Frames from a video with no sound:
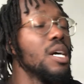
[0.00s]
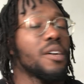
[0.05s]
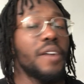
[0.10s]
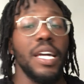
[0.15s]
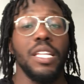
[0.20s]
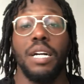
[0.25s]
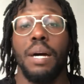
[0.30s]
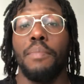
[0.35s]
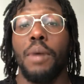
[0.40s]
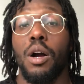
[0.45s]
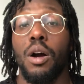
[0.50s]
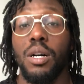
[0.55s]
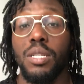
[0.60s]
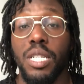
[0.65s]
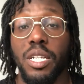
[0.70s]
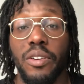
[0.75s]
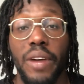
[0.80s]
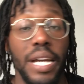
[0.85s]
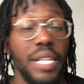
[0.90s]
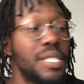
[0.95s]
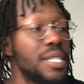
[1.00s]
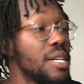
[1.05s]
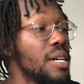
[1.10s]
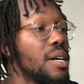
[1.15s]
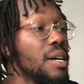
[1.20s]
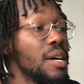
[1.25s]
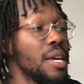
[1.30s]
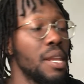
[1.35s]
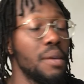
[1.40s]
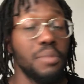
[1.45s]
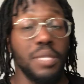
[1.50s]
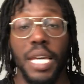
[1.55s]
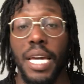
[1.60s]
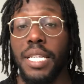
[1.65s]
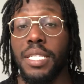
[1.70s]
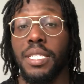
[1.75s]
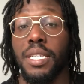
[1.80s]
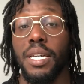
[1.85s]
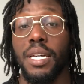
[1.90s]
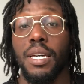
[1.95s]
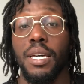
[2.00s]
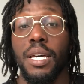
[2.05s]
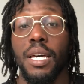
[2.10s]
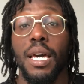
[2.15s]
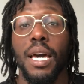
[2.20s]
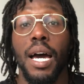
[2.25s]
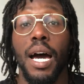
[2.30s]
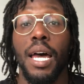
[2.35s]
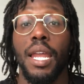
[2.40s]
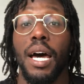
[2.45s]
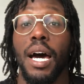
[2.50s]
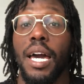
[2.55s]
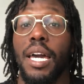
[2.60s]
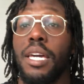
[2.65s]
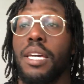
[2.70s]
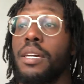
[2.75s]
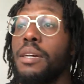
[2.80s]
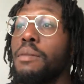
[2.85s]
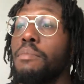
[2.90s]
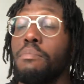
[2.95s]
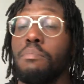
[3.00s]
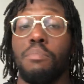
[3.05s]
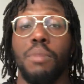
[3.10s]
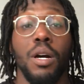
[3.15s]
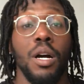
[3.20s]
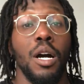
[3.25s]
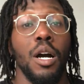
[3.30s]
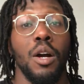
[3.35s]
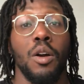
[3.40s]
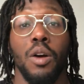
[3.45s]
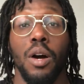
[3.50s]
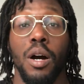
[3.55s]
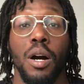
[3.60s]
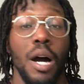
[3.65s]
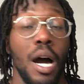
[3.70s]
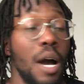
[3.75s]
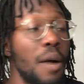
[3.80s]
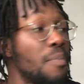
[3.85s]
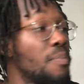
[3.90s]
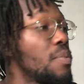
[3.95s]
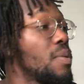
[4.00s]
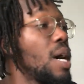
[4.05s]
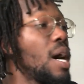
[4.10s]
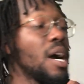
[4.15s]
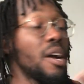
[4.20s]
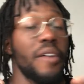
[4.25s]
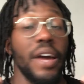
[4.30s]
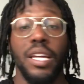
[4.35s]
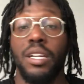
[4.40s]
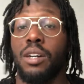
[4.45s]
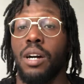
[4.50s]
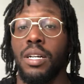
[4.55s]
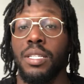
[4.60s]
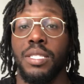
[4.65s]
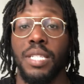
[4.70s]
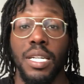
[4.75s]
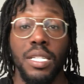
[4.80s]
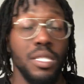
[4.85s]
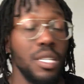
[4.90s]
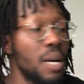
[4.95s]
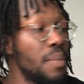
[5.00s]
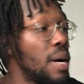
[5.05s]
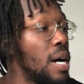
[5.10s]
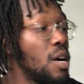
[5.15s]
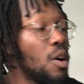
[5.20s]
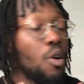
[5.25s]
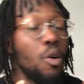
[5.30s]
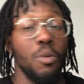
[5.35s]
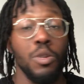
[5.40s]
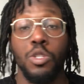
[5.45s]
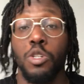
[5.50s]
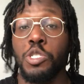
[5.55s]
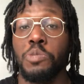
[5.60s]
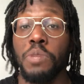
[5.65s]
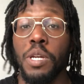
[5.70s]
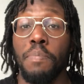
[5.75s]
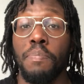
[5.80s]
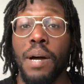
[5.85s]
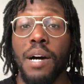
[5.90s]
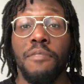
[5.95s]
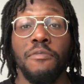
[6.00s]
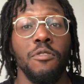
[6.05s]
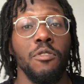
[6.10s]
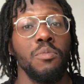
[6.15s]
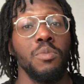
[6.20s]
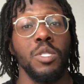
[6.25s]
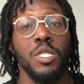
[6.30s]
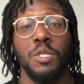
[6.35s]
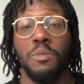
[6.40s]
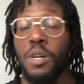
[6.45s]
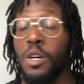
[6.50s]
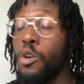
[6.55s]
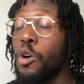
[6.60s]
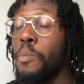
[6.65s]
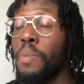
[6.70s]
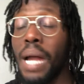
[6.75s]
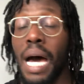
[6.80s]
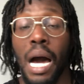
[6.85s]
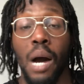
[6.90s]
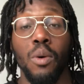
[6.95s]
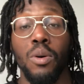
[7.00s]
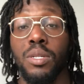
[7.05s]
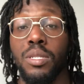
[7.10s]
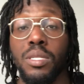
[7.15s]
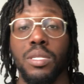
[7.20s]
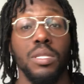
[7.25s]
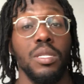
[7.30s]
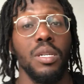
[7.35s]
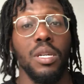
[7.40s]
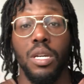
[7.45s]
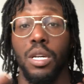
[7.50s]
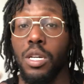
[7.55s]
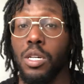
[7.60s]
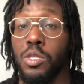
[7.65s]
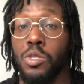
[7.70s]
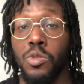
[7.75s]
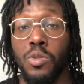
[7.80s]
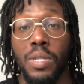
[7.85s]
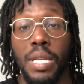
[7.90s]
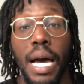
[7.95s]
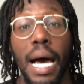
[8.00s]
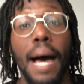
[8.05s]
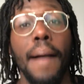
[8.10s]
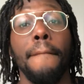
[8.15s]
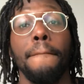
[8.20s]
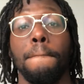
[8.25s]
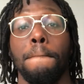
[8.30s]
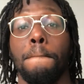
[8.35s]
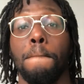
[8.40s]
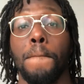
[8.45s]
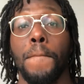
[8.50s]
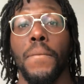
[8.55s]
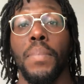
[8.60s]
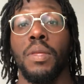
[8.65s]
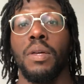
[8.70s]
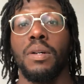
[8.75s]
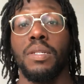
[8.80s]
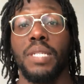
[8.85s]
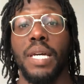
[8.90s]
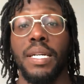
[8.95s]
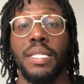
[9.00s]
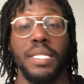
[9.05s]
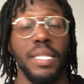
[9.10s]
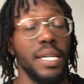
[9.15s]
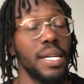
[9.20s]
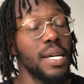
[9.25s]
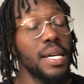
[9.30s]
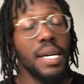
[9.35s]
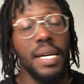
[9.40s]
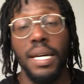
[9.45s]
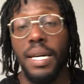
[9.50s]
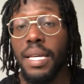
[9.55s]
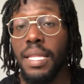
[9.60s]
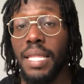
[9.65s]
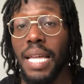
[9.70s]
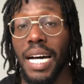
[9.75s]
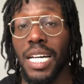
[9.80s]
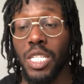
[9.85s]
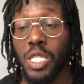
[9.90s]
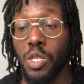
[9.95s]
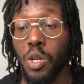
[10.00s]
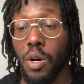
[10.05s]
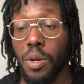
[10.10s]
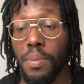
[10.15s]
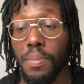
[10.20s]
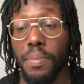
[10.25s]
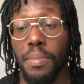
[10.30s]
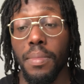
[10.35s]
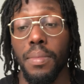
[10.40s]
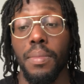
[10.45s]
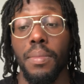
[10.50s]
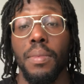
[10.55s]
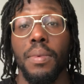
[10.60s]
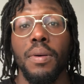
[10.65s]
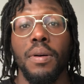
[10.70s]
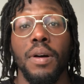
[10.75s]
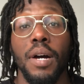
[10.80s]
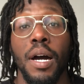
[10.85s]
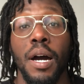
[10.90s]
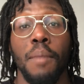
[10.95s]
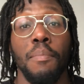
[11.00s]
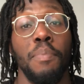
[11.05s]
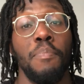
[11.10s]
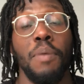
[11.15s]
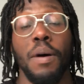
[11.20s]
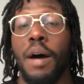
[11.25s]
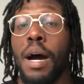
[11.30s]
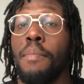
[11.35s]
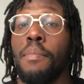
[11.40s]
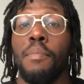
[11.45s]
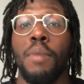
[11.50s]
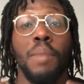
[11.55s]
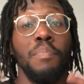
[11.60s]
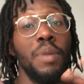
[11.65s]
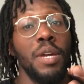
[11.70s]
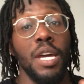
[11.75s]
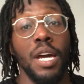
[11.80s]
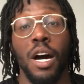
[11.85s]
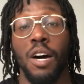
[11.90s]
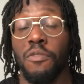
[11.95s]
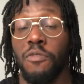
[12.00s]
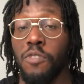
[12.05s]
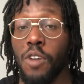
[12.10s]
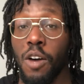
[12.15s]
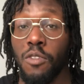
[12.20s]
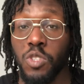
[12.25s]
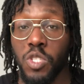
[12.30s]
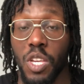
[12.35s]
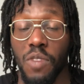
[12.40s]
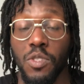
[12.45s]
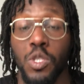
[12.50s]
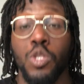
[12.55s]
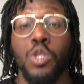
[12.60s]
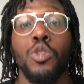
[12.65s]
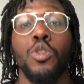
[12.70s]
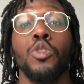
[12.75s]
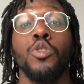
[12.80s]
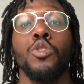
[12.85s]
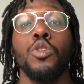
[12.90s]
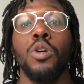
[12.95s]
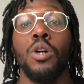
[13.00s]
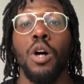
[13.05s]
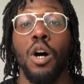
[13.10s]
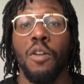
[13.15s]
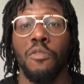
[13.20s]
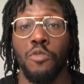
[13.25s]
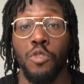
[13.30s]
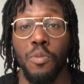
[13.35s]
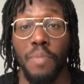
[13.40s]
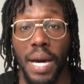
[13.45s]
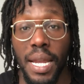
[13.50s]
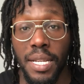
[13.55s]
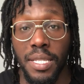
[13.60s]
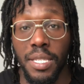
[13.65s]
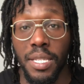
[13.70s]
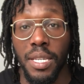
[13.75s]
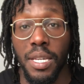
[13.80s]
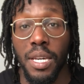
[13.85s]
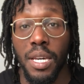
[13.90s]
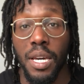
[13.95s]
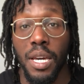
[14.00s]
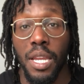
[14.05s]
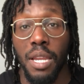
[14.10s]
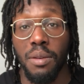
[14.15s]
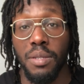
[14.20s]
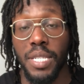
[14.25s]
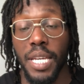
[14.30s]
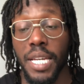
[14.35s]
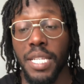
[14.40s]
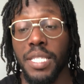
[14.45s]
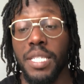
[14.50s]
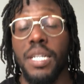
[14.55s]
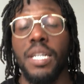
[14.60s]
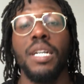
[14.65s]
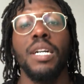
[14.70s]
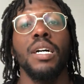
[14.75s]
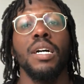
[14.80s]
I'm a content creator. You know what I'm saying to you, and I create content on my social media platforms. A couple of hours, do that. You know what I'm saying to you? That's done. Being of service to of humanity. You know what I'm saying to you?